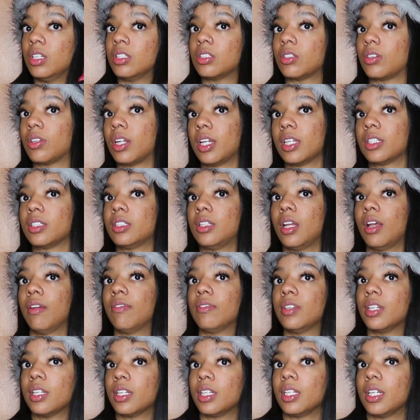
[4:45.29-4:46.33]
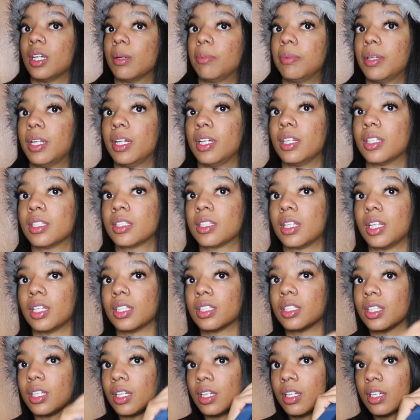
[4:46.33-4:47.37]
So that's definitely a plus. Let's
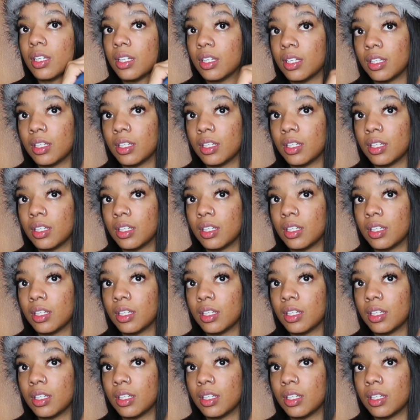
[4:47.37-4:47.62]
see.